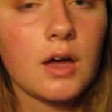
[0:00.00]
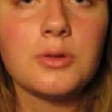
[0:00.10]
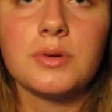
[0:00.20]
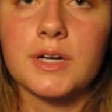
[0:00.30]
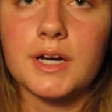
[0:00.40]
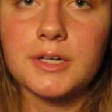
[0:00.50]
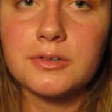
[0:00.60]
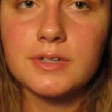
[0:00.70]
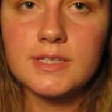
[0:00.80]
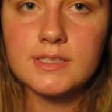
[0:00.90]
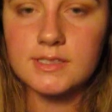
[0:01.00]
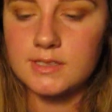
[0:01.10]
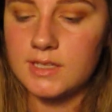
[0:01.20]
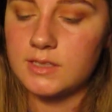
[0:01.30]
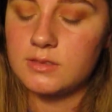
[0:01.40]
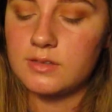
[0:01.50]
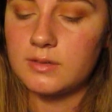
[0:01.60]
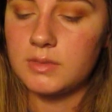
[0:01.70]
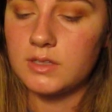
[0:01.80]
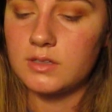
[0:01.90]
I'll do a cut crease, that's what
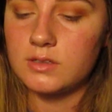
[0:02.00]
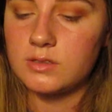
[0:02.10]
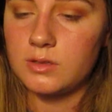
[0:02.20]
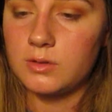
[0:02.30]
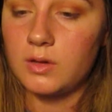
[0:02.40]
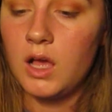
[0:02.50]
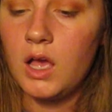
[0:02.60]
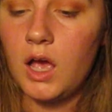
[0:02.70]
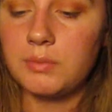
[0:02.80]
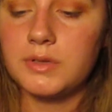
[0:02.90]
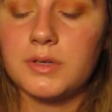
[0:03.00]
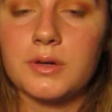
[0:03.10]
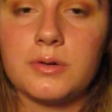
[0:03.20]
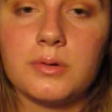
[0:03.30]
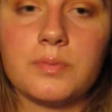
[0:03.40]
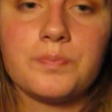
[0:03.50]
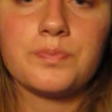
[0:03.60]
I'm thinking. So we're